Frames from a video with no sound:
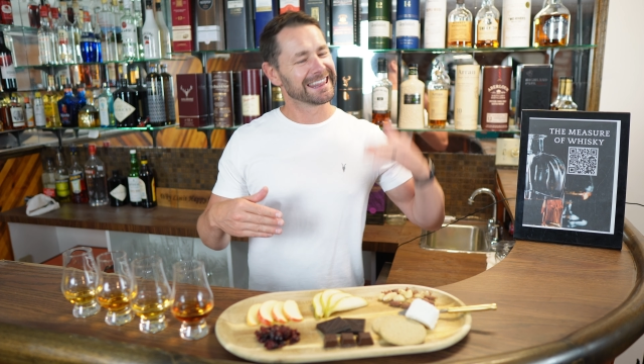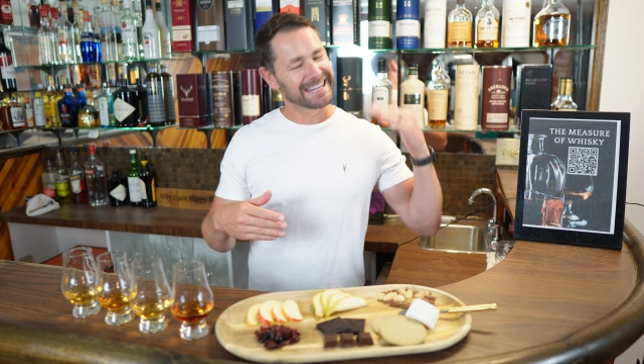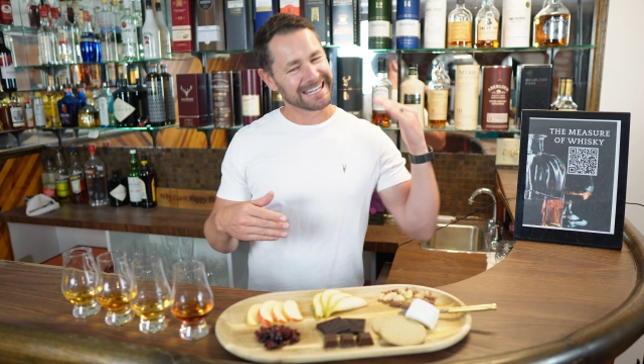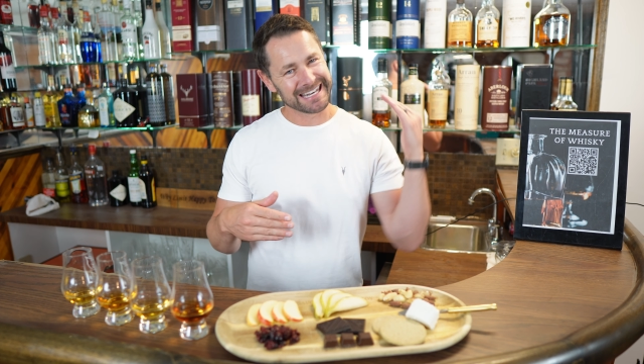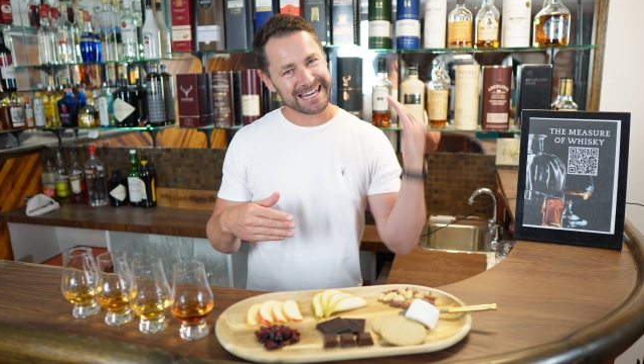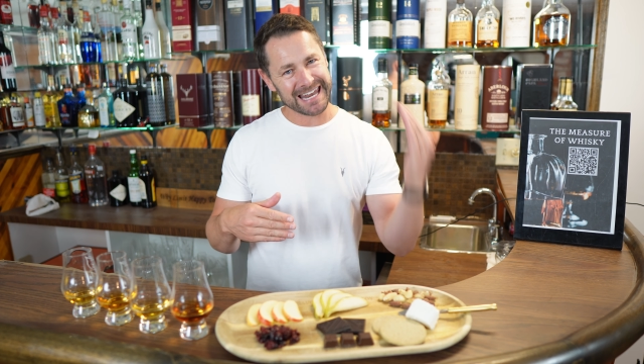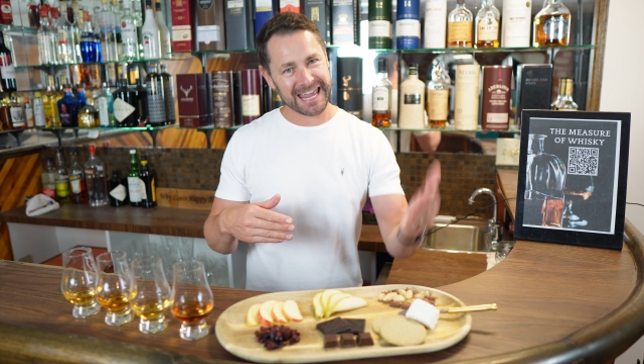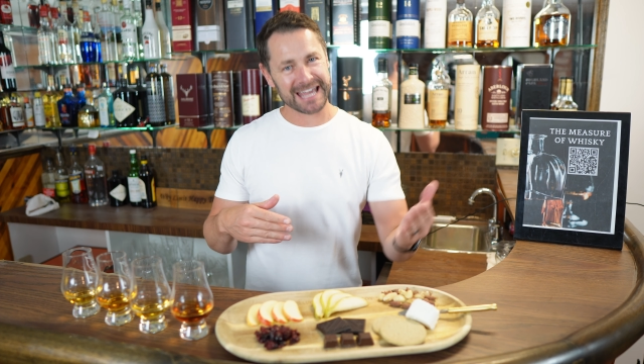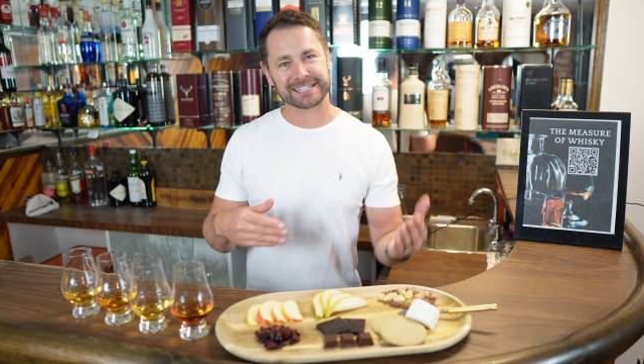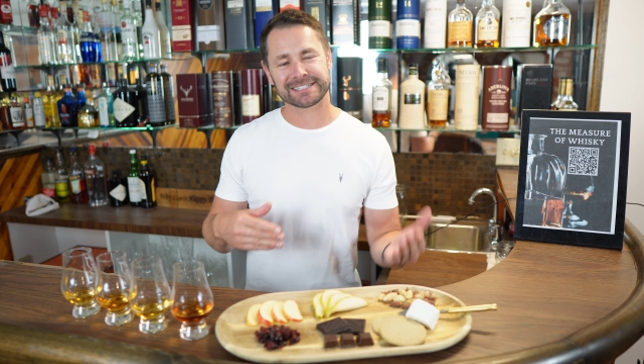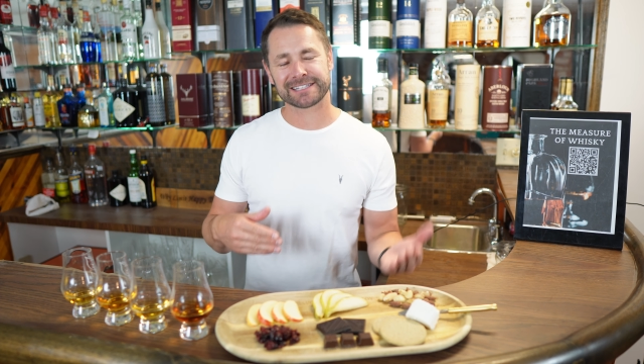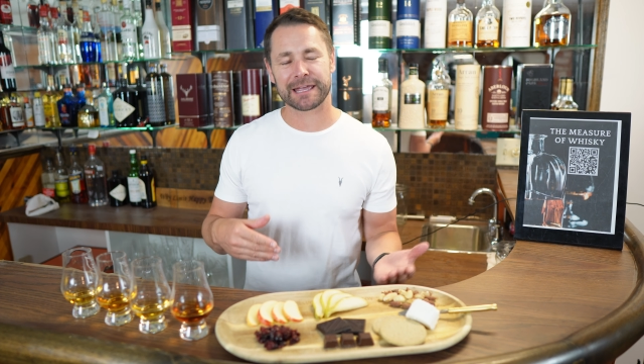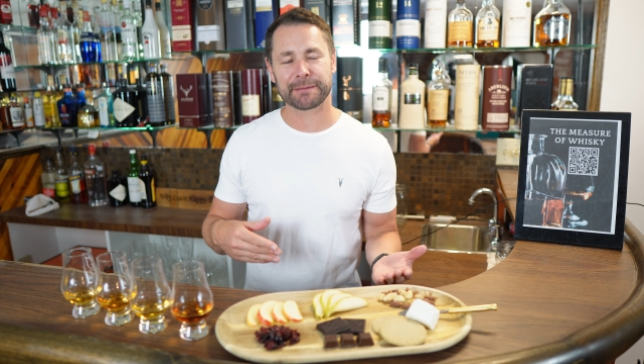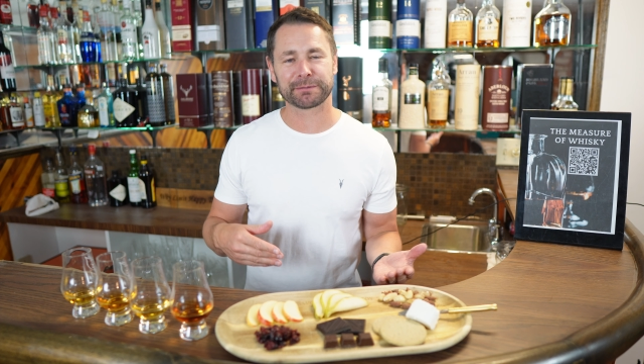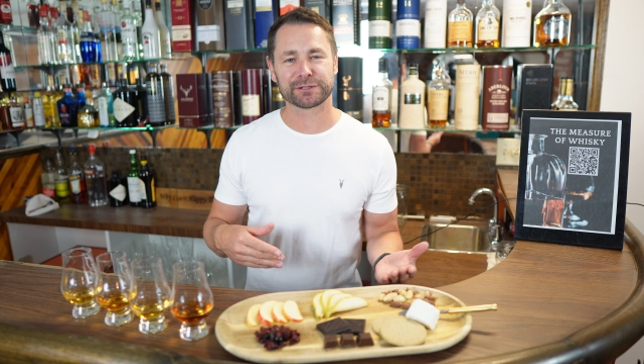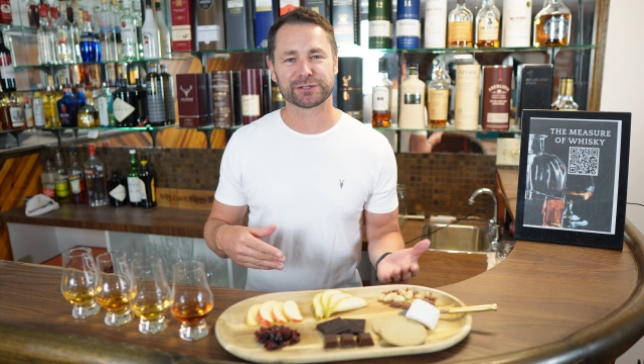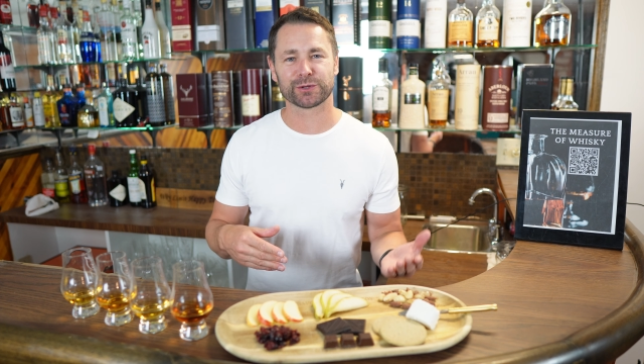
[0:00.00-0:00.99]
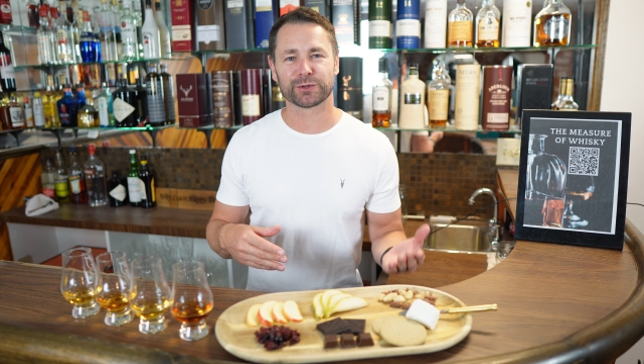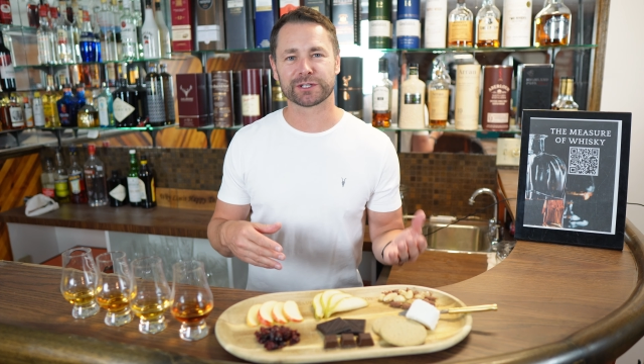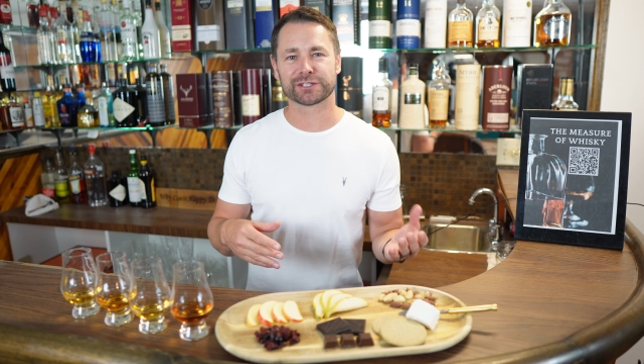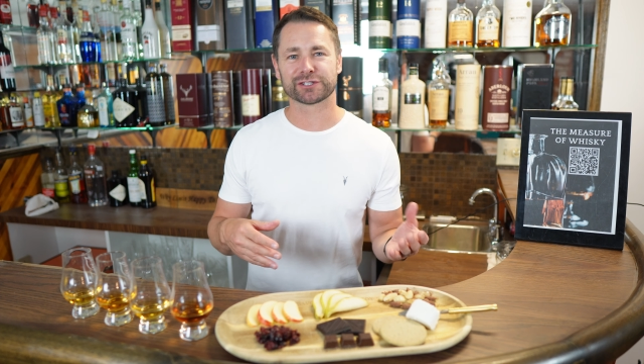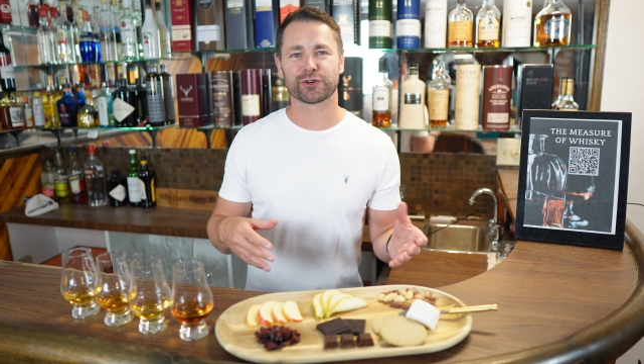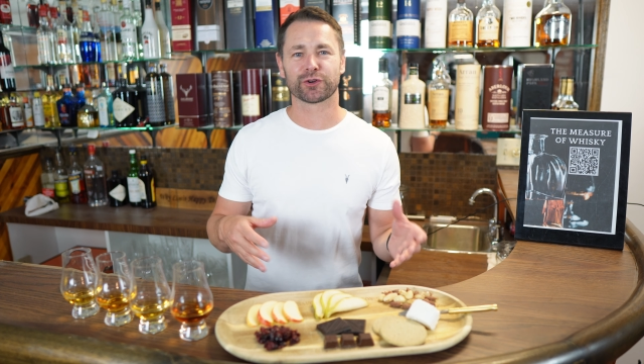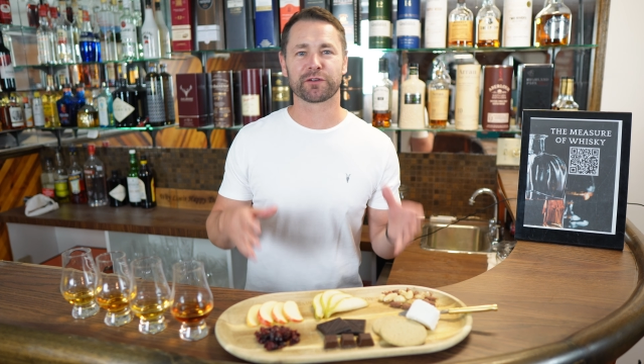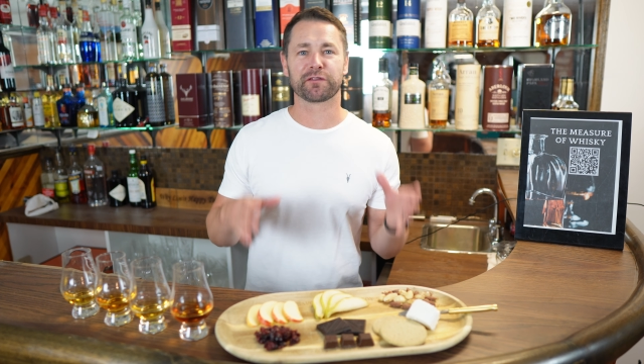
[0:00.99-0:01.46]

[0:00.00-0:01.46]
The next episode is going